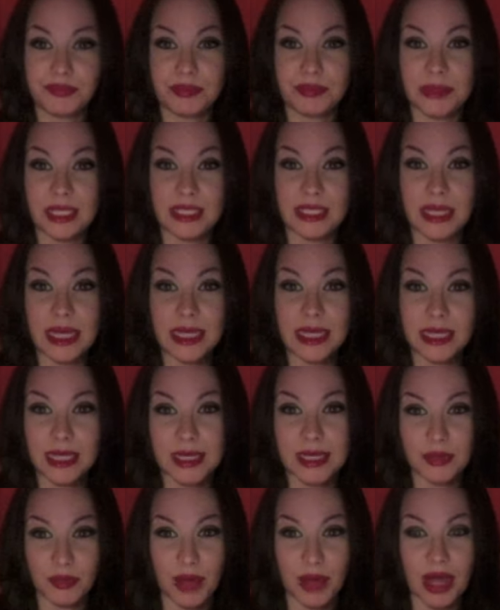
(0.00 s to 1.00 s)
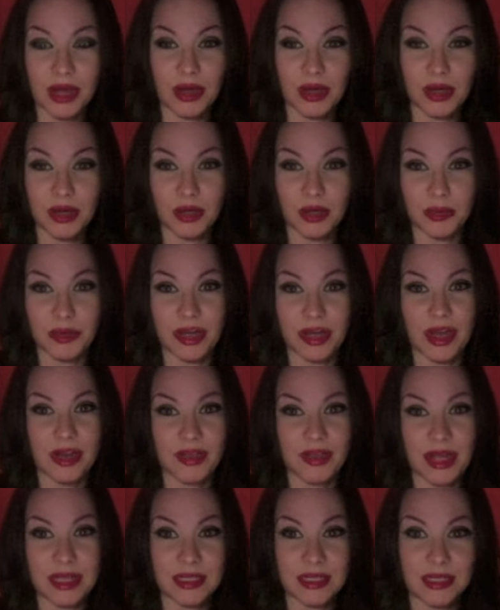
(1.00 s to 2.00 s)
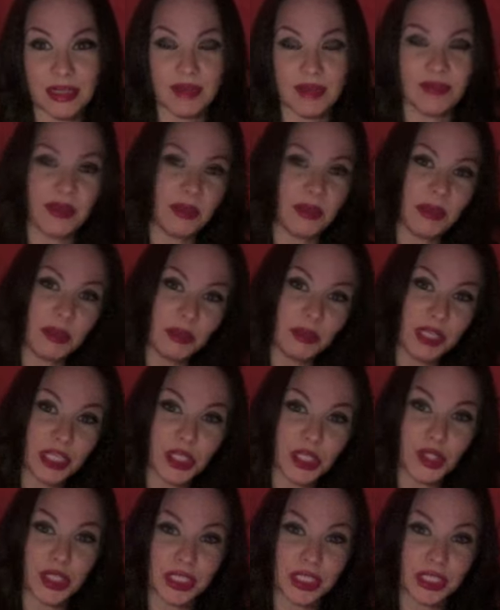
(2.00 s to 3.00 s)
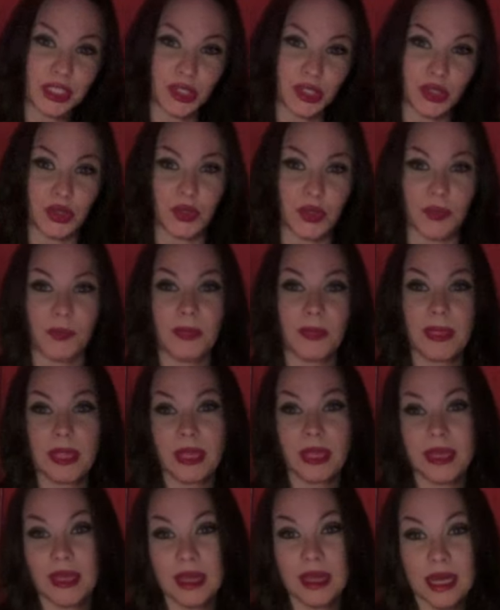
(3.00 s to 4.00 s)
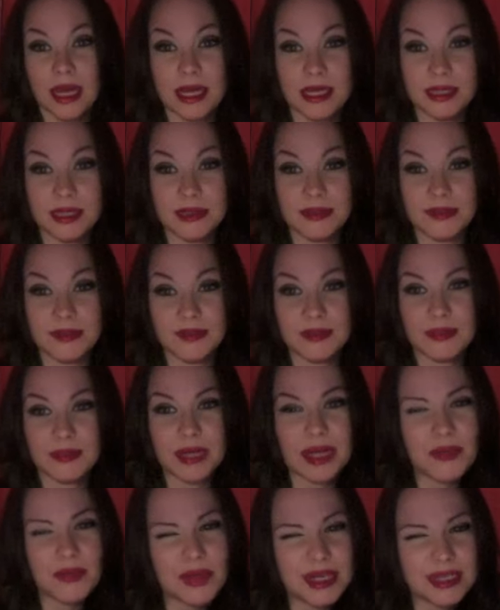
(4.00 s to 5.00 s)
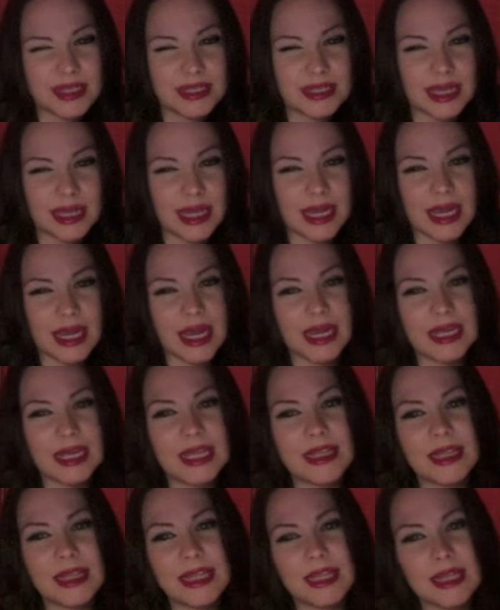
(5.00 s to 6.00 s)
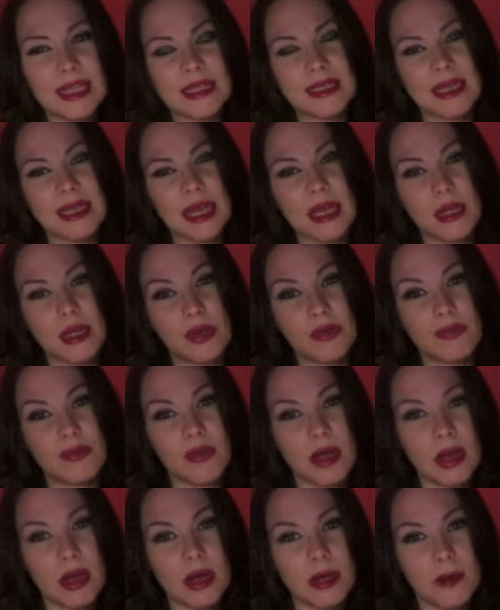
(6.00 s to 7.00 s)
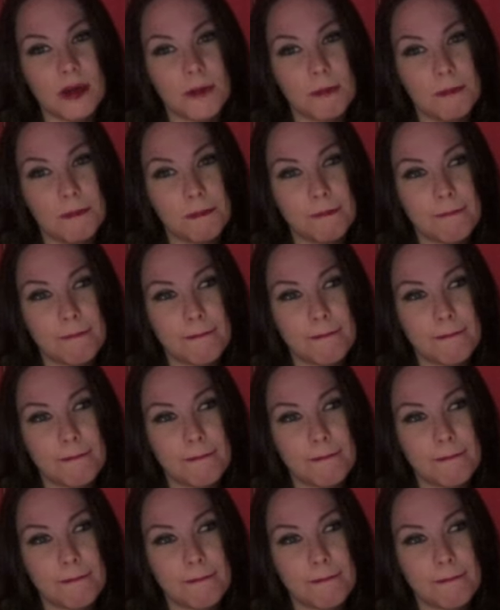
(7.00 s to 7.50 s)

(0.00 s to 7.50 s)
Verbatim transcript: psychic realm and all that stuff. That might be interesting to you. But I want to say anything that's kind of,